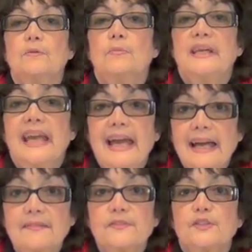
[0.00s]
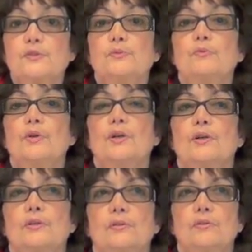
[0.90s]
We have to
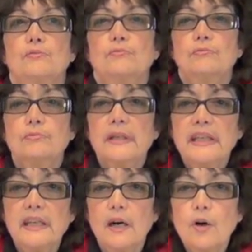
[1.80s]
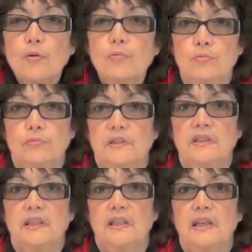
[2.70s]
re-own
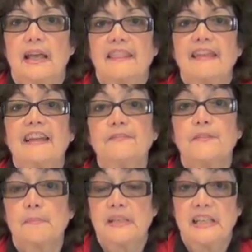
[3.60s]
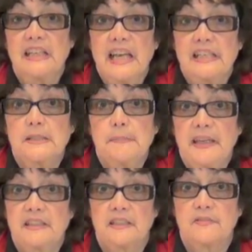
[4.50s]
that feminine
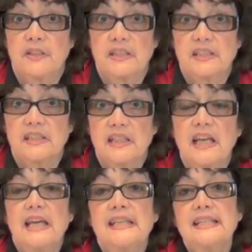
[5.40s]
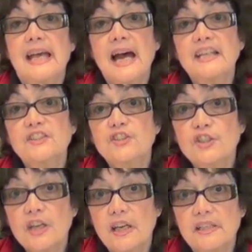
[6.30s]
aspect of us, not
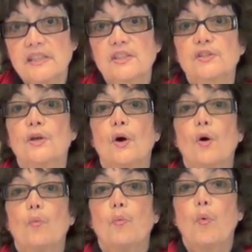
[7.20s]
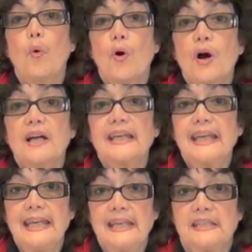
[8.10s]
just
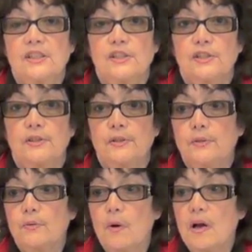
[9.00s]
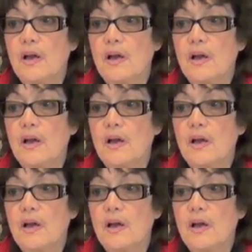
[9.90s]
walk into